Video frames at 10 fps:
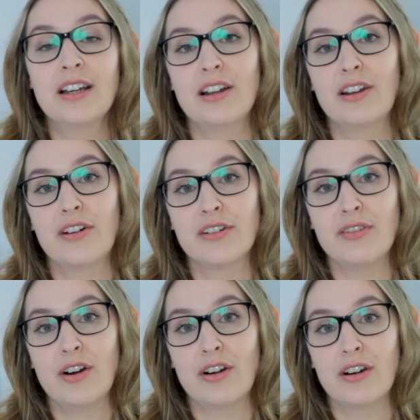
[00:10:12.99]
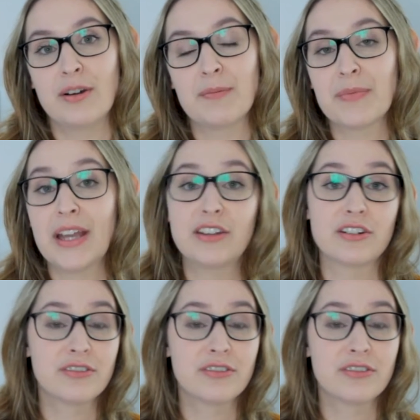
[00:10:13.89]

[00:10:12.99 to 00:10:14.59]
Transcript: a lot of our either